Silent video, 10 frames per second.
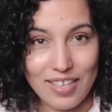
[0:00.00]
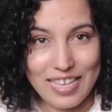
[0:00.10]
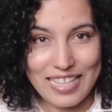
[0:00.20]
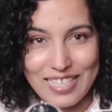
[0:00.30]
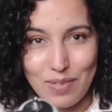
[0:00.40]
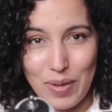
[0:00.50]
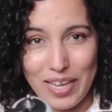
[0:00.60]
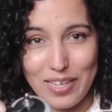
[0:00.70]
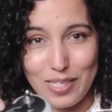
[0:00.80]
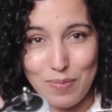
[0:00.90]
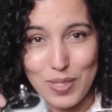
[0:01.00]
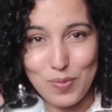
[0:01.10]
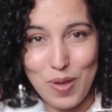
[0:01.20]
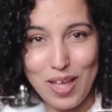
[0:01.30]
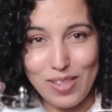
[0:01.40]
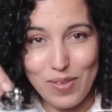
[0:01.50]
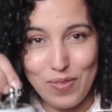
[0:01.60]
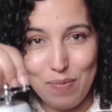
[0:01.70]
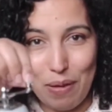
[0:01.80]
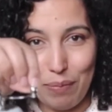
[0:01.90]
This mechanism as well of the
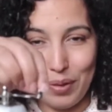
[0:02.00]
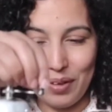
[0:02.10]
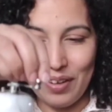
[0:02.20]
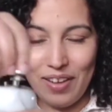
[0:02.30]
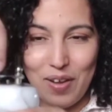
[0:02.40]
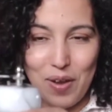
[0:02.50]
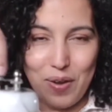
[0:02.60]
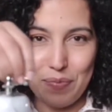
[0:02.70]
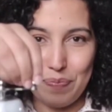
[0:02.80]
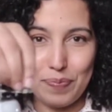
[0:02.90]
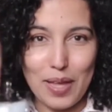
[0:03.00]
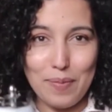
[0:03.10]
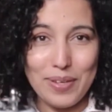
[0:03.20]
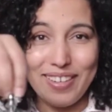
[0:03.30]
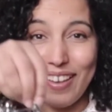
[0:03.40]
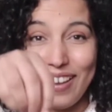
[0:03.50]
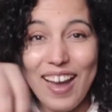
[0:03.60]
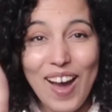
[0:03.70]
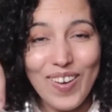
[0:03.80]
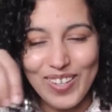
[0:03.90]
pepper. I mean,
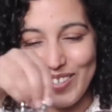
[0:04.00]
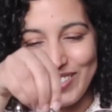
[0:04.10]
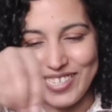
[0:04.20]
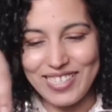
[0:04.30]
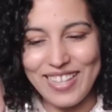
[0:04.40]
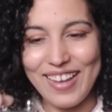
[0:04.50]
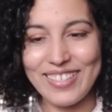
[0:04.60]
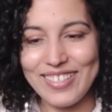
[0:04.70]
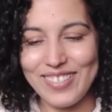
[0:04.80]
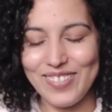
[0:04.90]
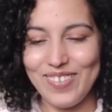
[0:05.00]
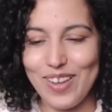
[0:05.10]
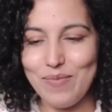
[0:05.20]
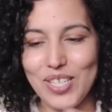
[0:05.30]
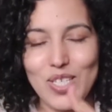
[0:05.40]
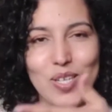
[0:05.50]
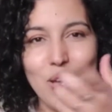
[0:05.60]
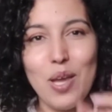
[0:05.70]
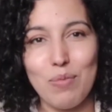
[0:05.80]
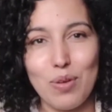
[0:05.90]
how cute is that? You know, I much
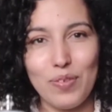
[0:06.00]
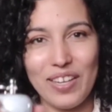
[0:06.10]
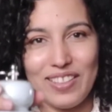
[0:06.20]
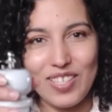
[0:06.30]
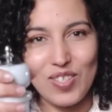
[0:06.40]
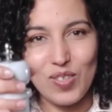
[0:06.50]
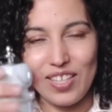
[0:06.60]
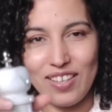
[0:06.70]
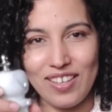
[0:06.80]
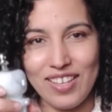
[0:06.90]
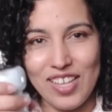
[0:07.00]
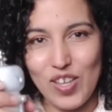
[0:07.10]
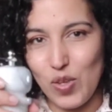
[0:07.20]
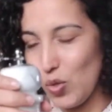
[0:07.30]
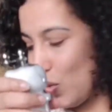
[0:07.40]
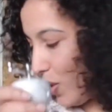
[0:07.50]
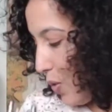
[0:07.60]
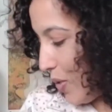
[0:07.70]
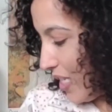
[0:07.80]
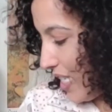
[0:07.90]
prefer this to the usual
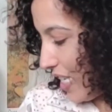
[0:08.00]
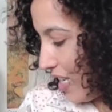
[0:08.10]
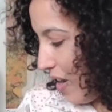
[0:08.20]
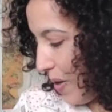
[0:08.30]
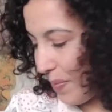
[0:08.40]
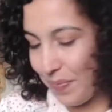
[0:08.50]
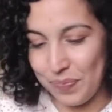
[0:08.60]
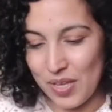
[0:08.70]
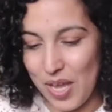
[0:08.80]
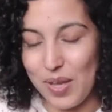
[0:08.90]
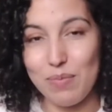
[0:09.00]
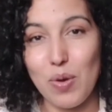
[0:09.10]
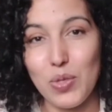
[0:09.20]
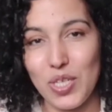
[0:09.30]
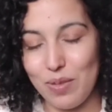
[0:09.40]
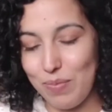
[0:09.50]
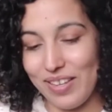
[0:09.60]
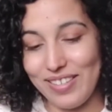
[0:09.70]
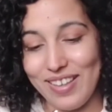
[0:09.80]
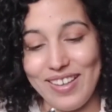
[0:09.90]
twisting motion, but
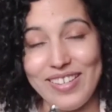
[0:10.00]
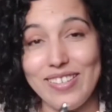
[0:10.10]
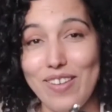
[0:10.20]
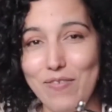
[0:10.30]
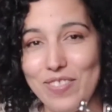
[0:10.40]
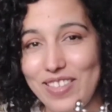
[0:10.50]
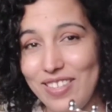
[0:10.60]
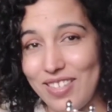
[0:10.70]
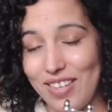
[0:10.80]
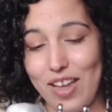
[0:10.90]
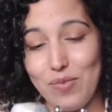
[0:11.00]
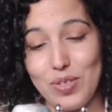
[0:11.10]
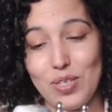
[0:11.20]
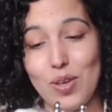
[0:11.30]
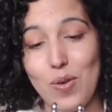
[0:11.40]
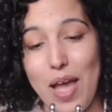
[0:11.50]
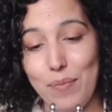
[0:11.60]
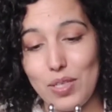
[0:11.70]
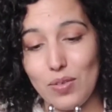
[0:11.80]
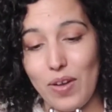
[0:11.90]
yeah, I love these, and I was so happy
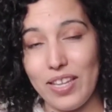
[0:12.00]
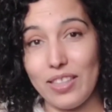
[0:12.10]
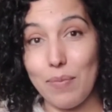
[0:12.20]
to find them.